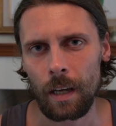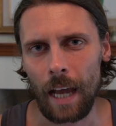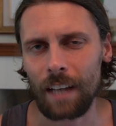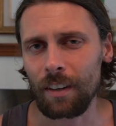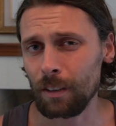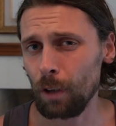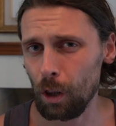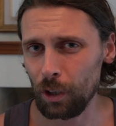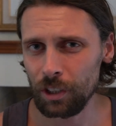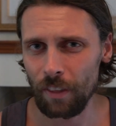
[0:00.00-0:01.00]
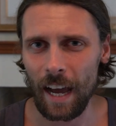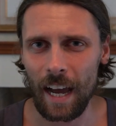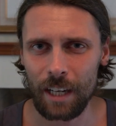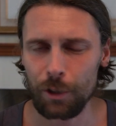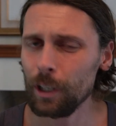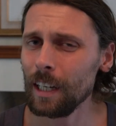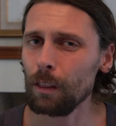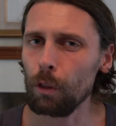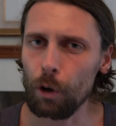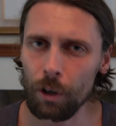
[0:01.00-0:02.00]
and acknowledge that you
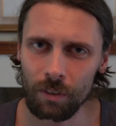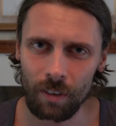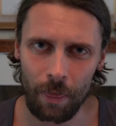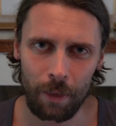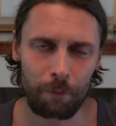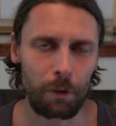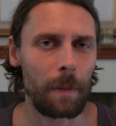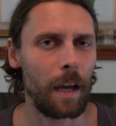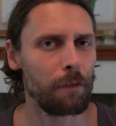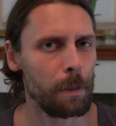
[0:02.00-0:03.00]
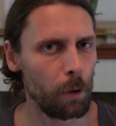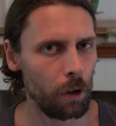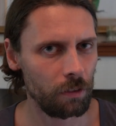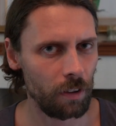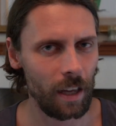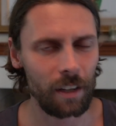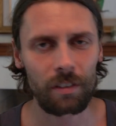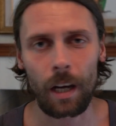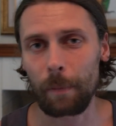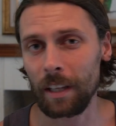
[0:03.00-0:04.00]
can learn something from every person that is
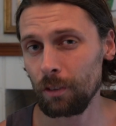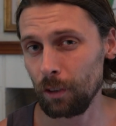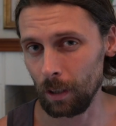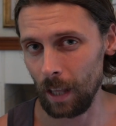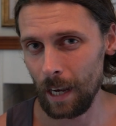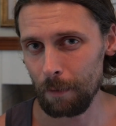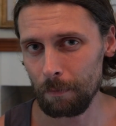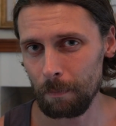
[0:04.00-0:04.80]
coming into your life,